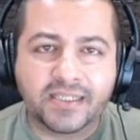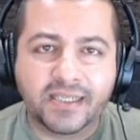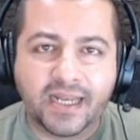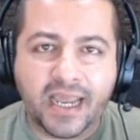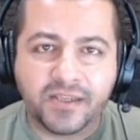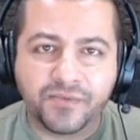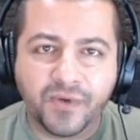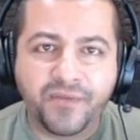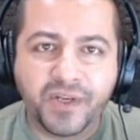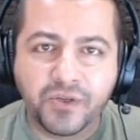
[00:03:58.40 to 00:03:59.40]
it as
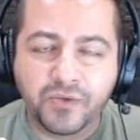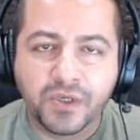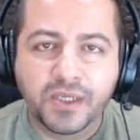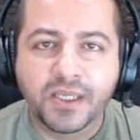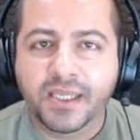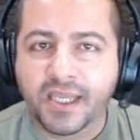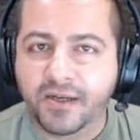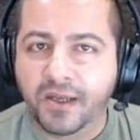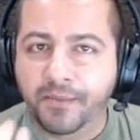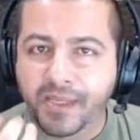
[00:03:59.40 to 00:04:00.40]
revenue,
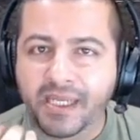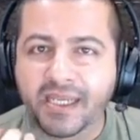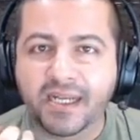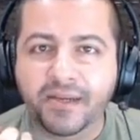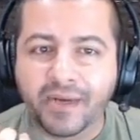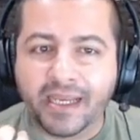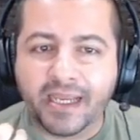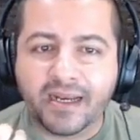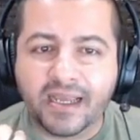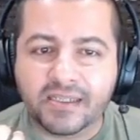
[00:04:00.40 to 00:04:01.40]
it immediately
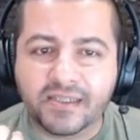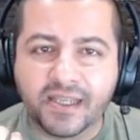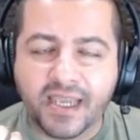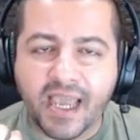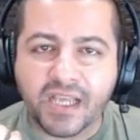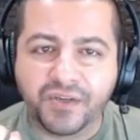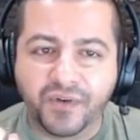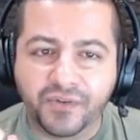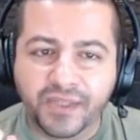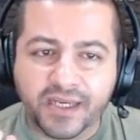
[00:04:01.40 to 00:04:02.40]
recognizes the cash
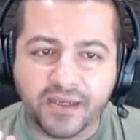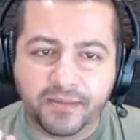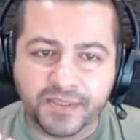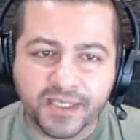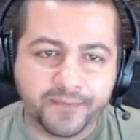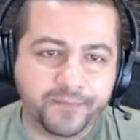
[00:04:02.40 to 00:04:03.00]
flow that comes in.